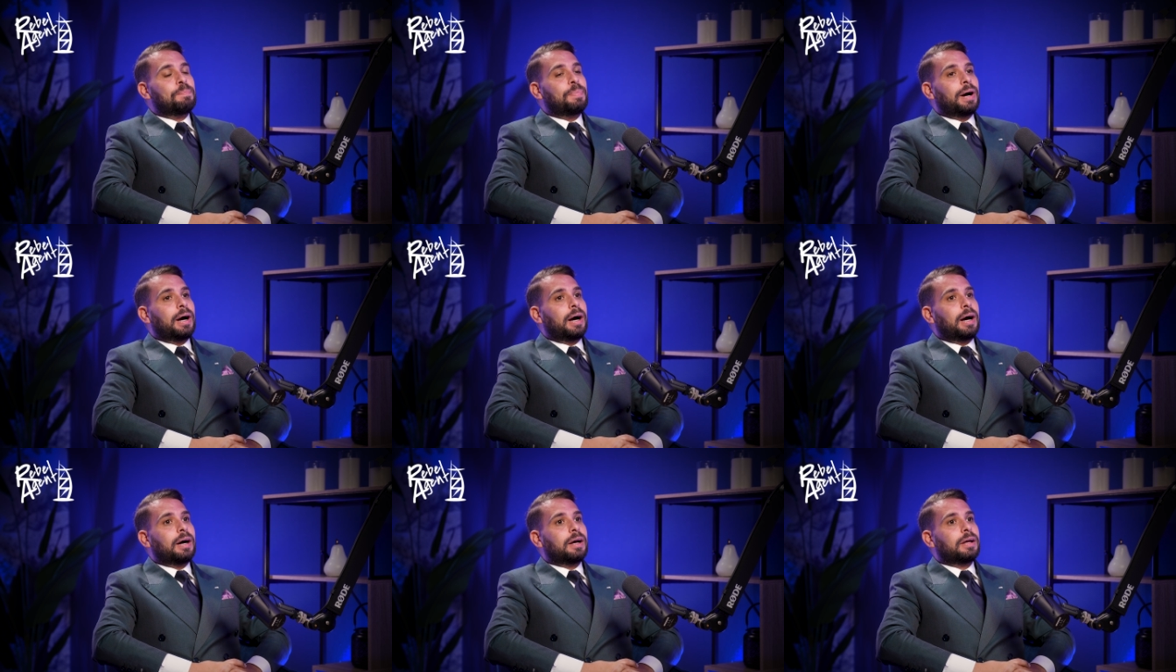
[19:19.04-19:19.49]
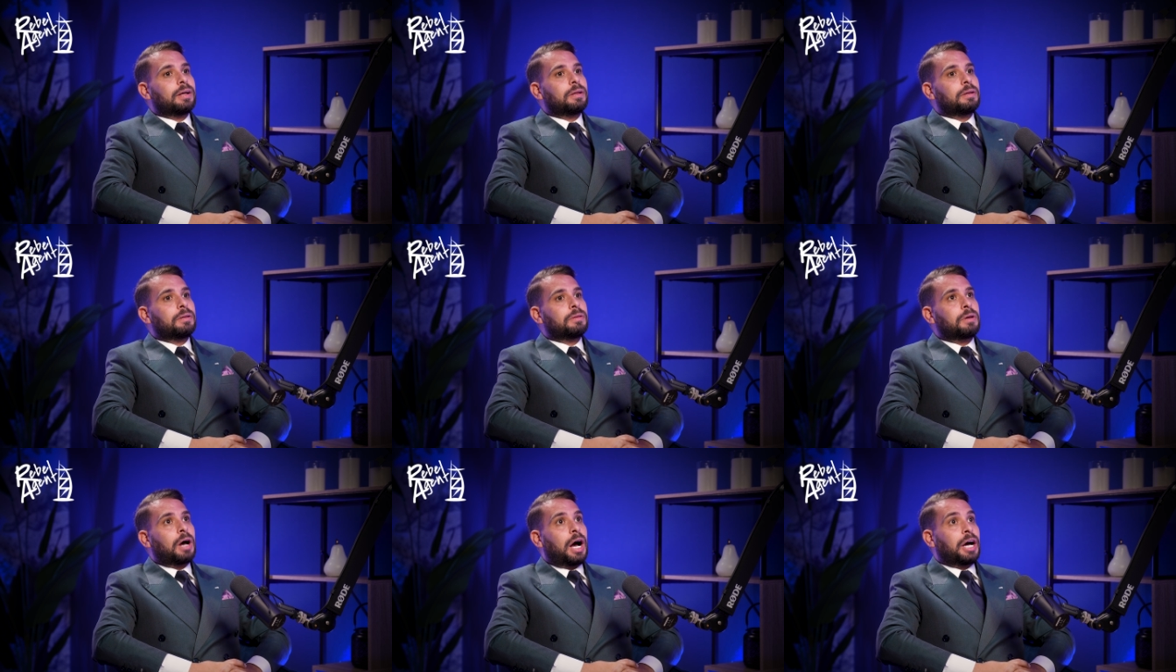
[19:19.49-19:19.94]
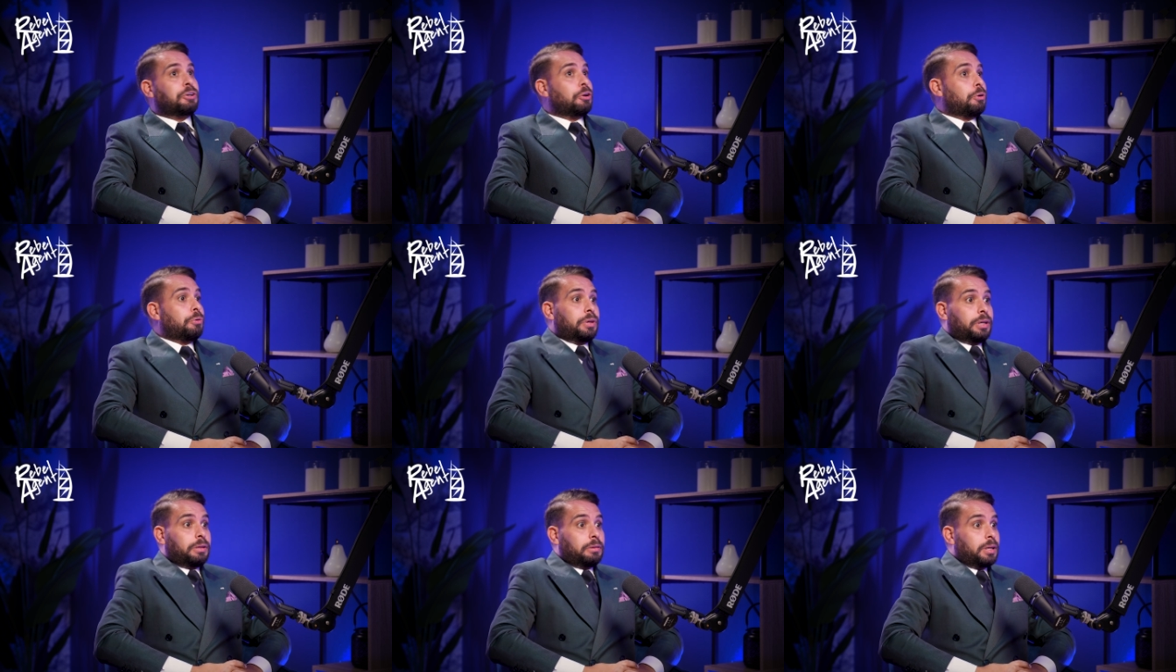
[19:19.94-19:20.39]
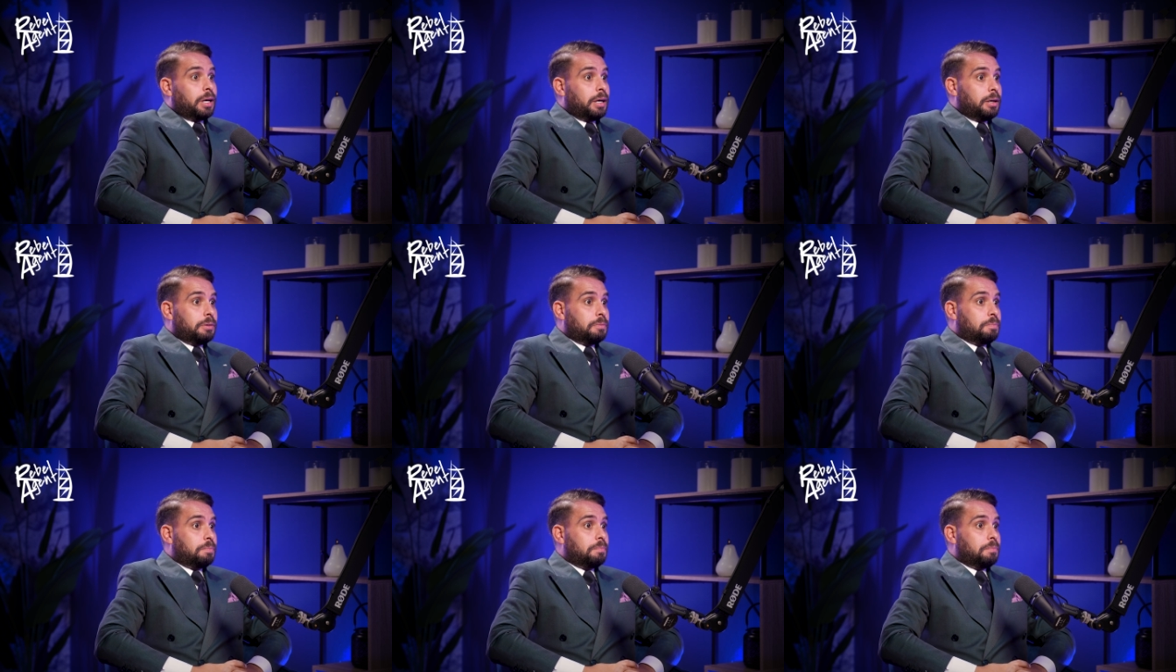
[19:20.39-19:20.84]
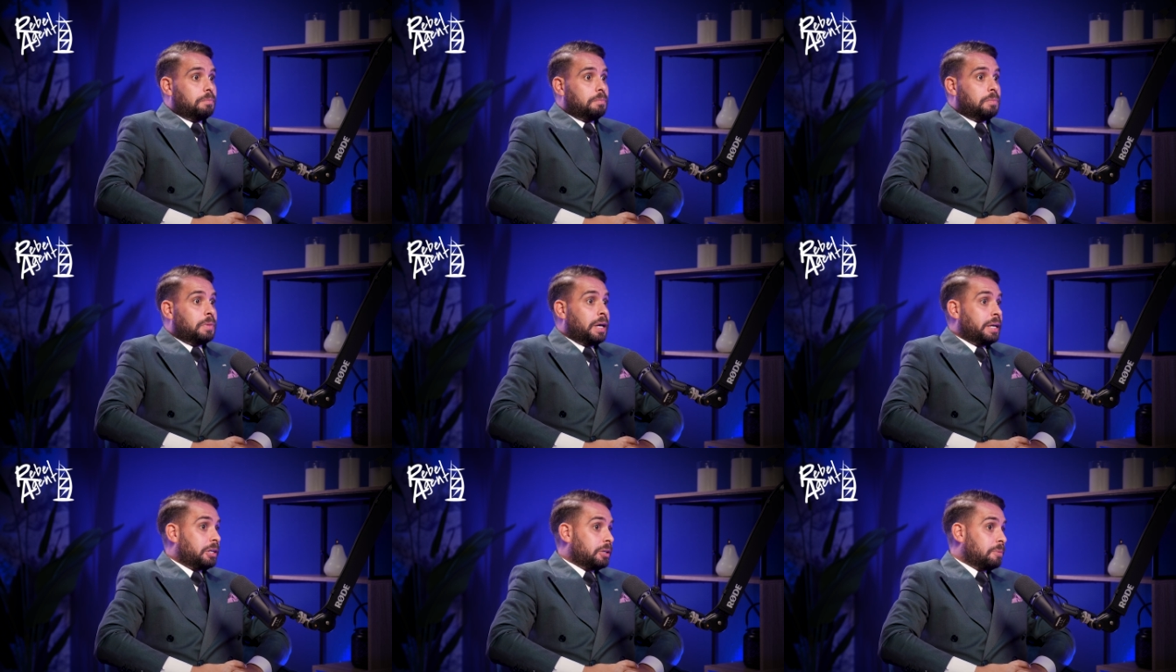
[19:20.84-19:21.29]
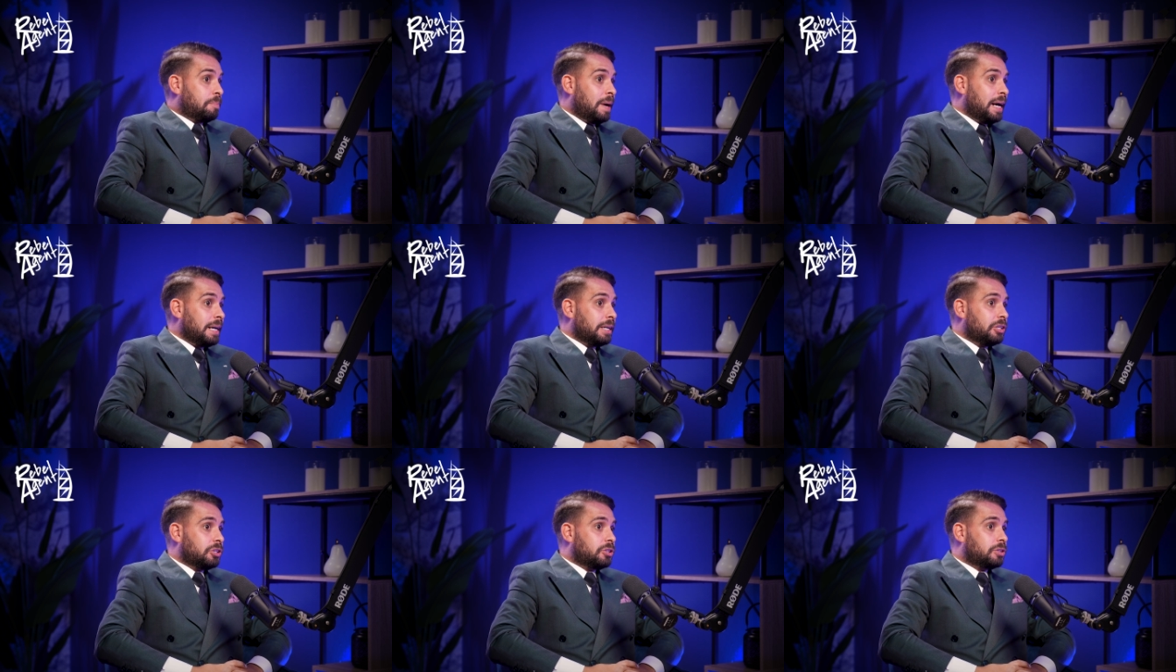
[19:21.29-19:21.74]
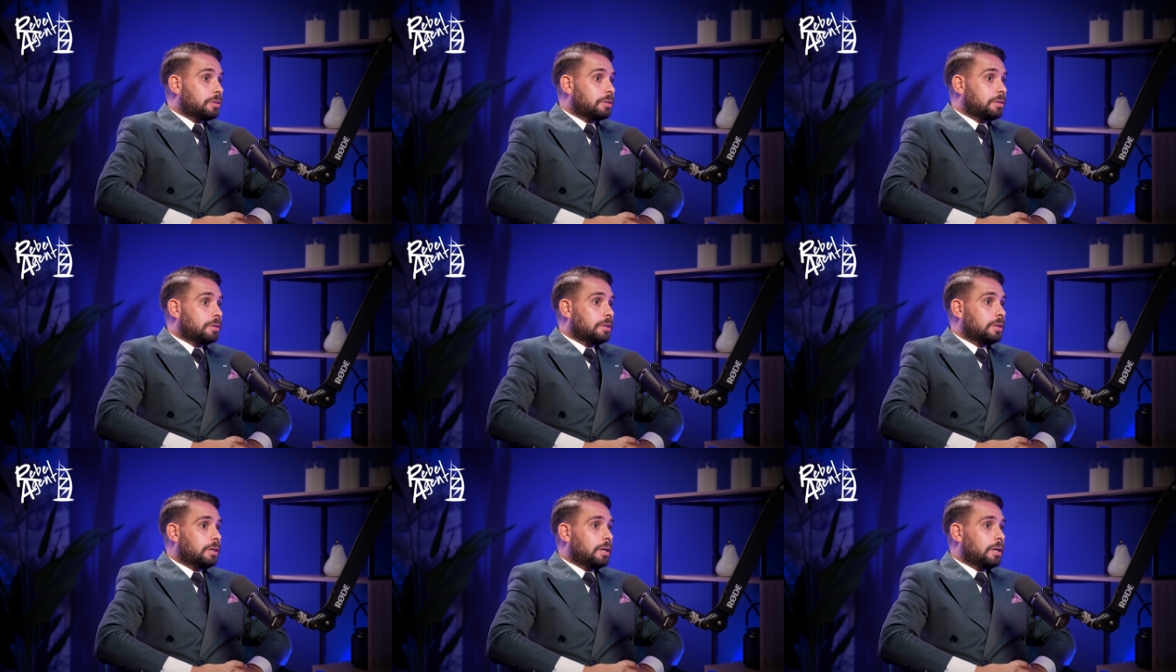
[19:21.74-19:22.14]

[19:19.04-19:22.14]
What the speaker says: but I don't think they could manage.